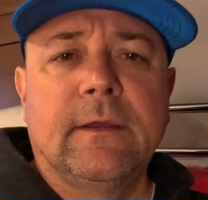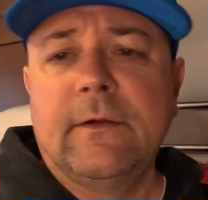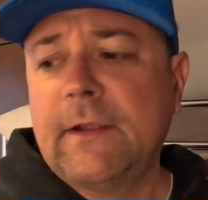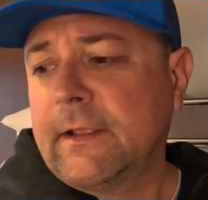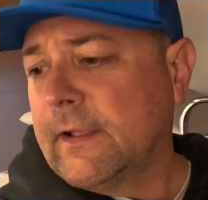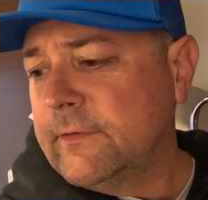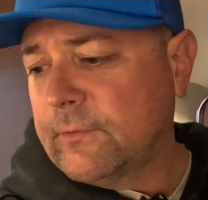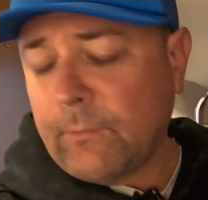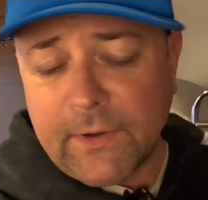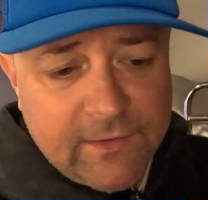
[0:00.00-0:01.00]
Alright guys, so
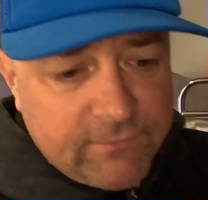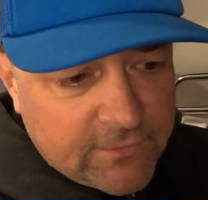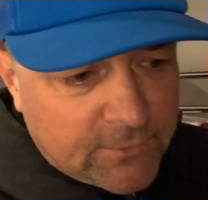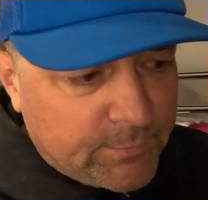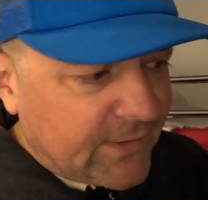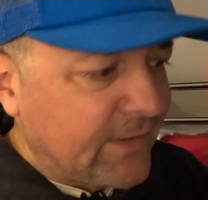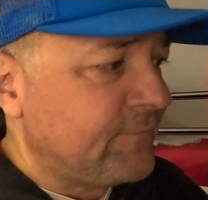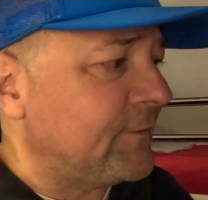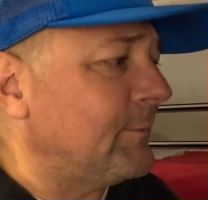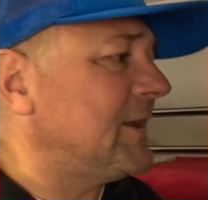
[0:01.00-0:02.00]
I want to give you a little bit of
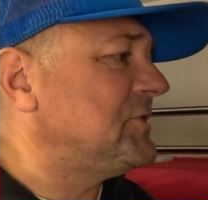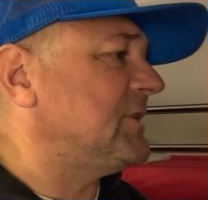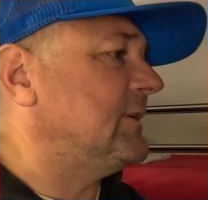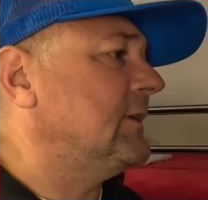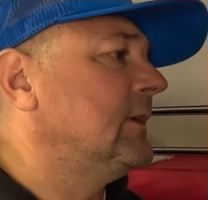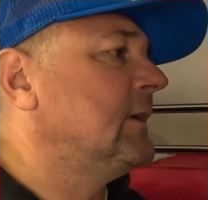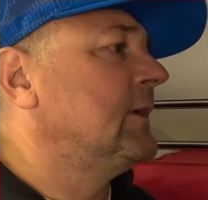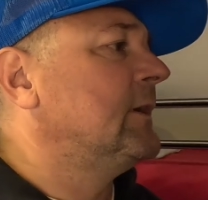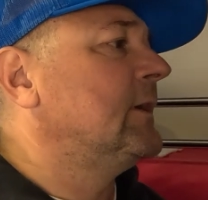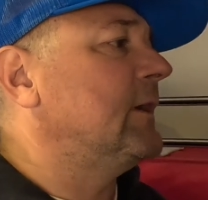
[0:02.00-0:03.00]
information.
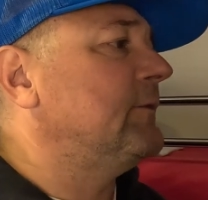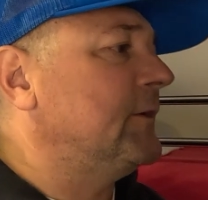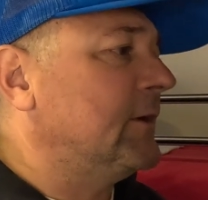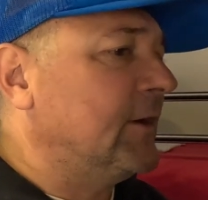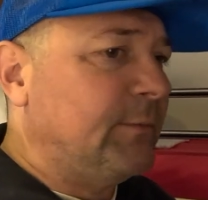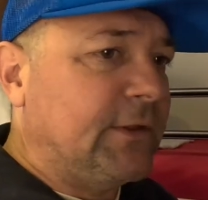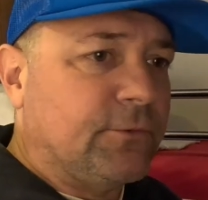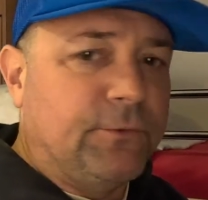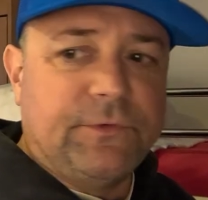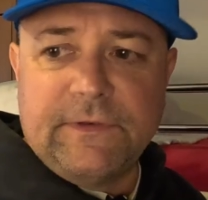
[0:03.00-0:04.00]
If you're going to be
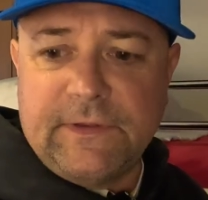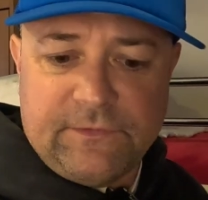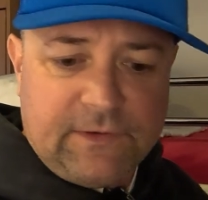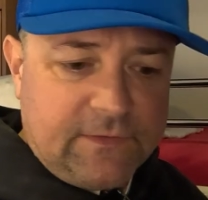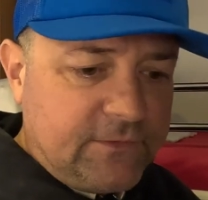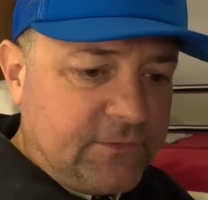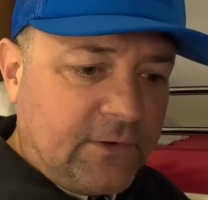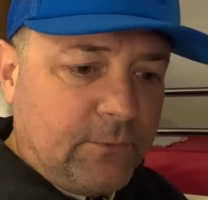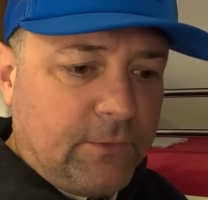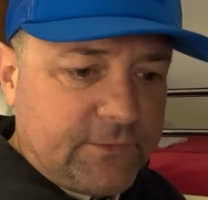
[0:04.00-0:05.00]
cruising Disney, this is
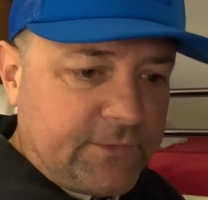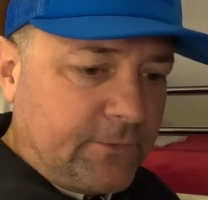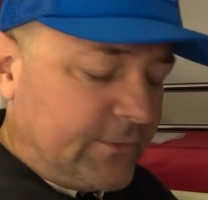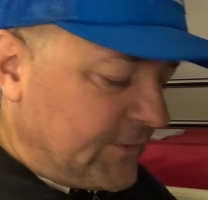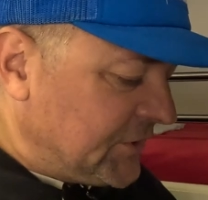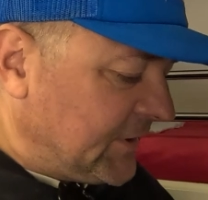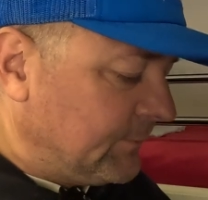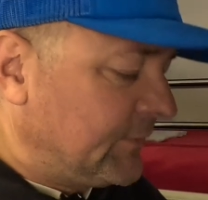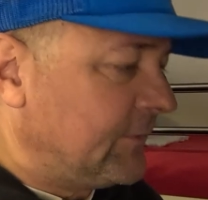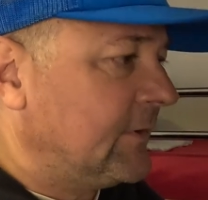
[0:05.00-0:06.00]
how it works on all the
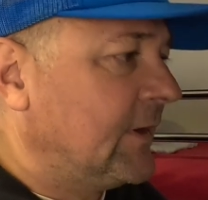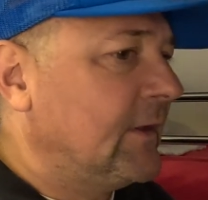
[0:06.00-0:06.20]
ships.